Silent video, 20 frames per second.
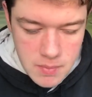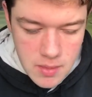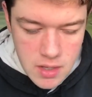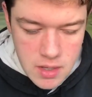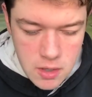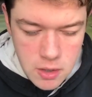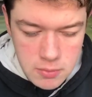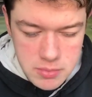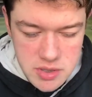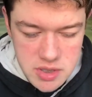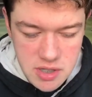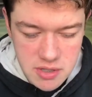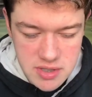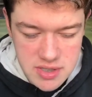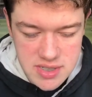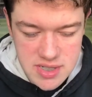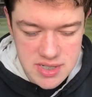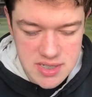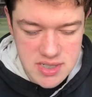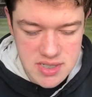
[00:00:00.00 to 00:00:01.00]
Cobblers are currently
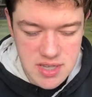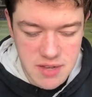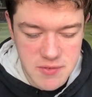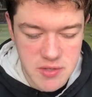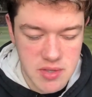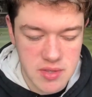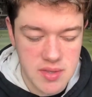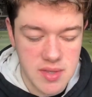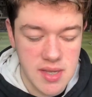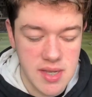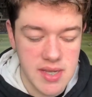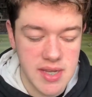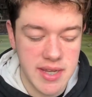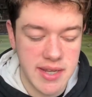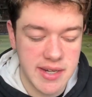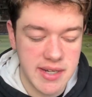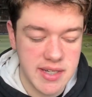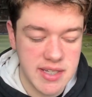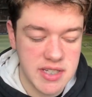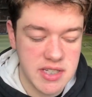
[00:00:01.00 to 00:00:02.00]
sat 7th
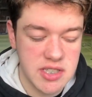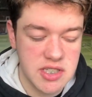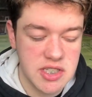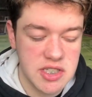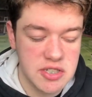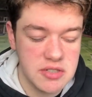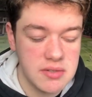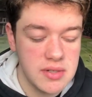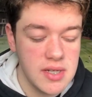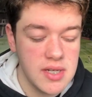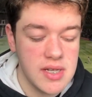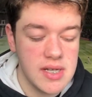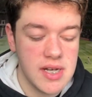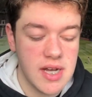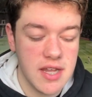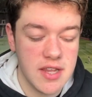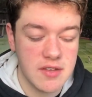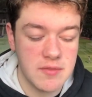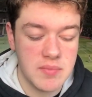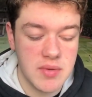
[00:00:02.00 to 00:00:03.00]
in League 2.
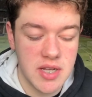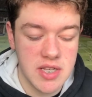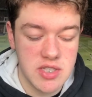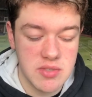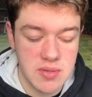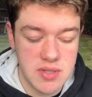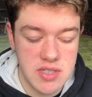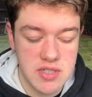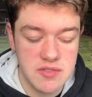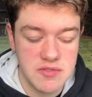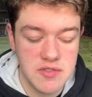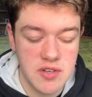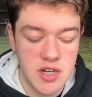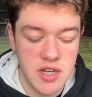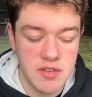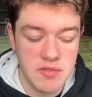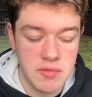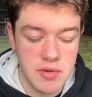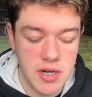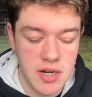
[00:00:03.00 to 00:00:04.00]
They've played
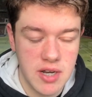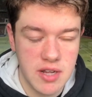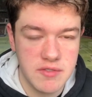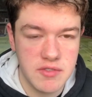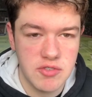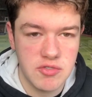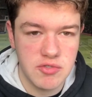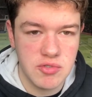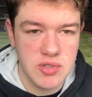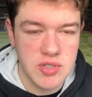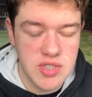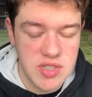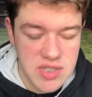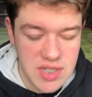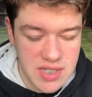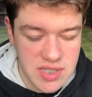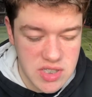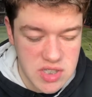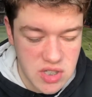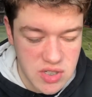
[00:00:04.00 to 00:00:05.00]
25, won 11, drawn
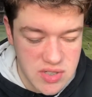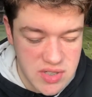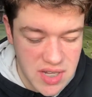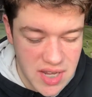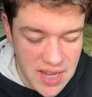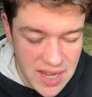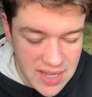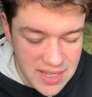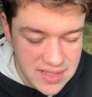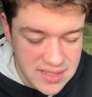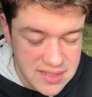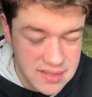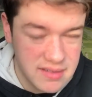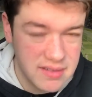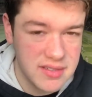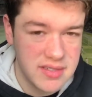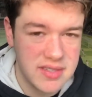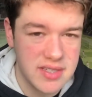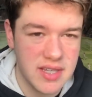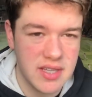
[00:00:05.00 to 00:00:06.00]
6, lost 8 and
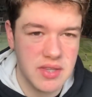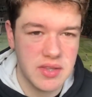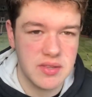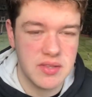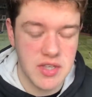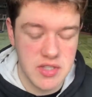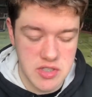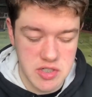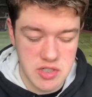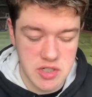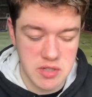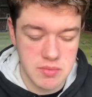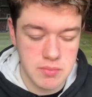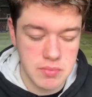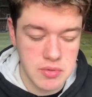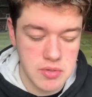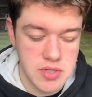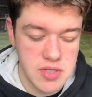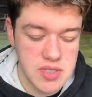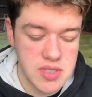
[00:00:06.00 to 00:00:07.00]
are sat on 39
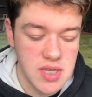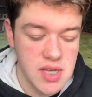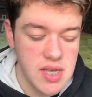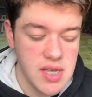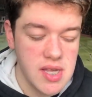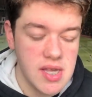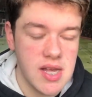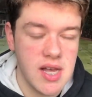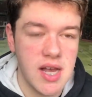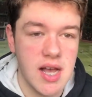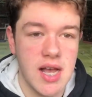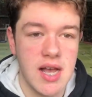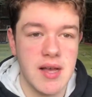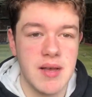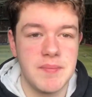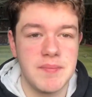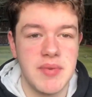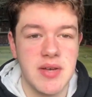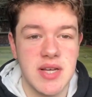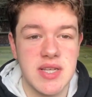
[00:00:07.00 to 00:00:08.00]
points.
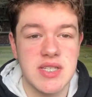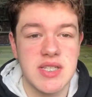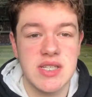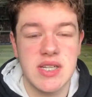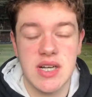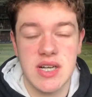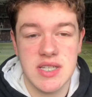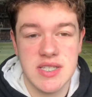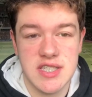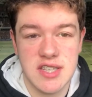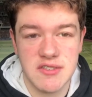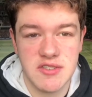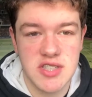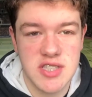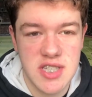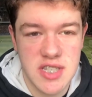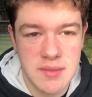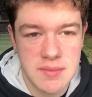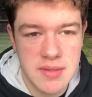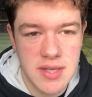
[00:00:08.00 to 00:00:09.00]
Burton are
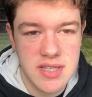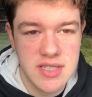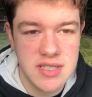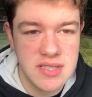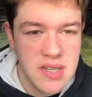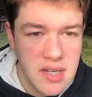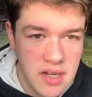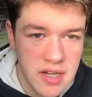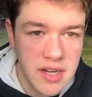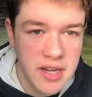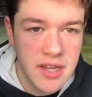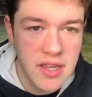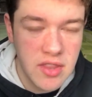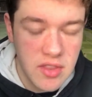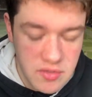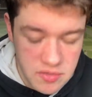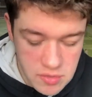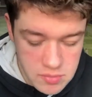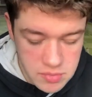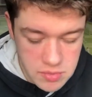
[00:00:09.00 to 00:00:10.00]
17 places higher in
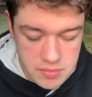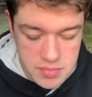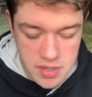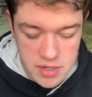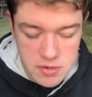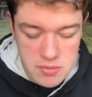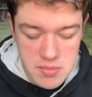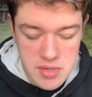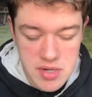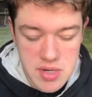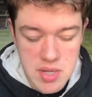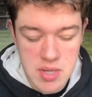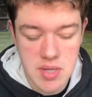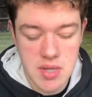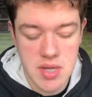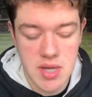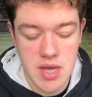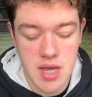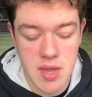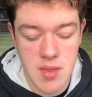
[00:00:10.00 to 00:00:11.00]
the football pyramid.
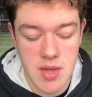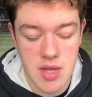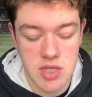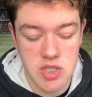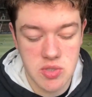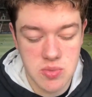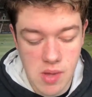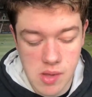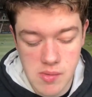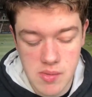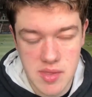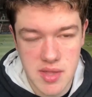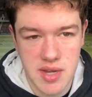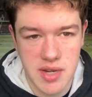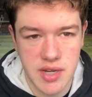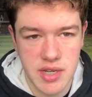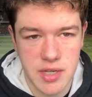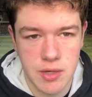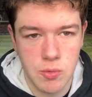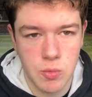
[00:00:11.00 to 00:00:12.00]
They are 12th
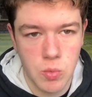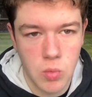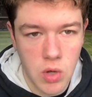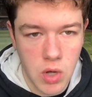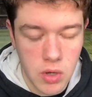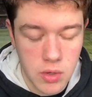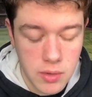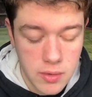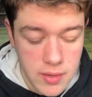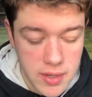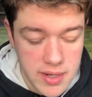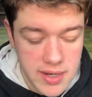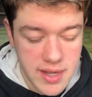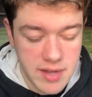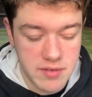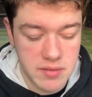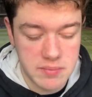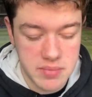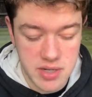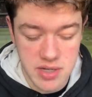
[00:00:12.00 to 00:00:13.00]
in League 1,
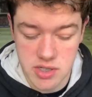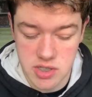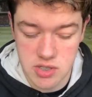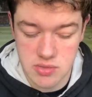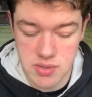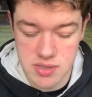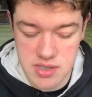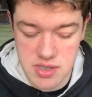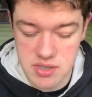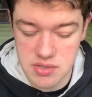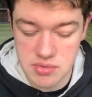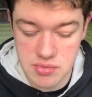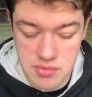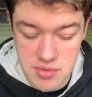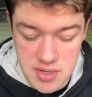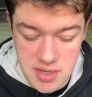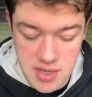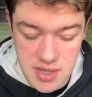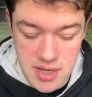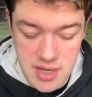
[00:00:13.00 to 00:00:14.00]
having played
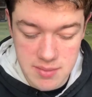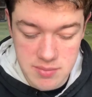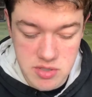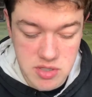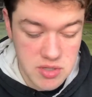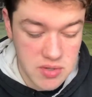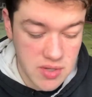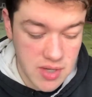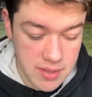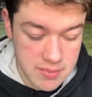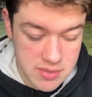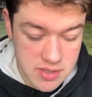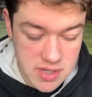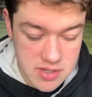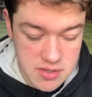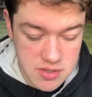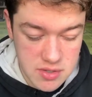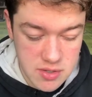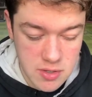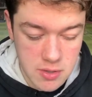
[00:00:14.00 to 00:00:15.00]
23 games, 2 games
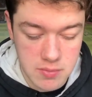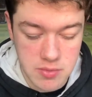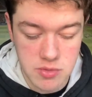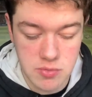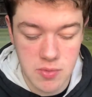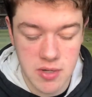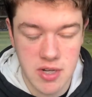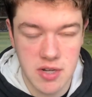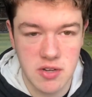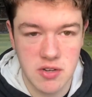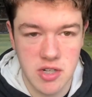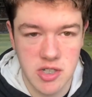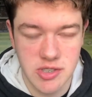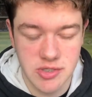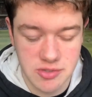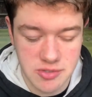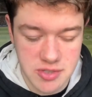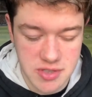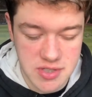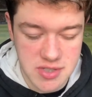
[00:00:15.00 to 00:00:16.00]
less than the Cobblers, winning 9,
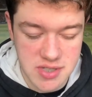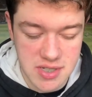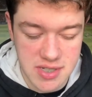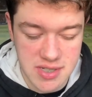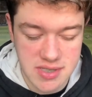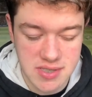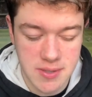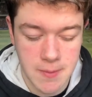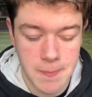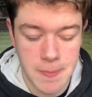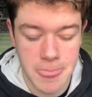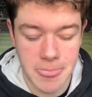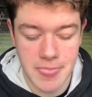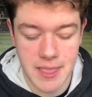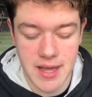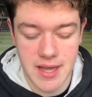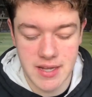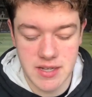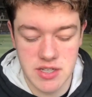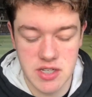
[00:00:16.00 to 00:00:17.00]
drawing 6
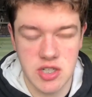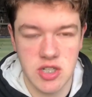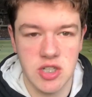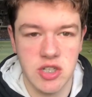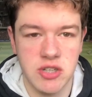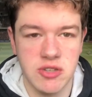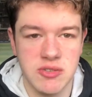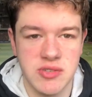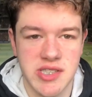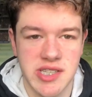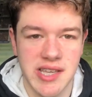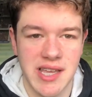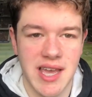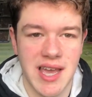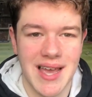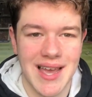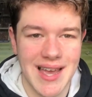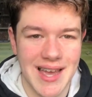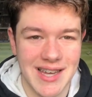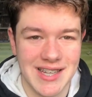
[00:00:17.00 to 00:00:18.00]
and losing
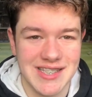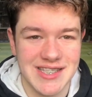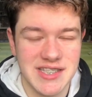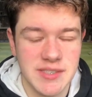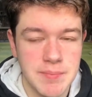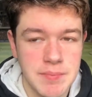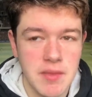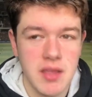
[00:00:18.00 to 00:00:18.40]
8.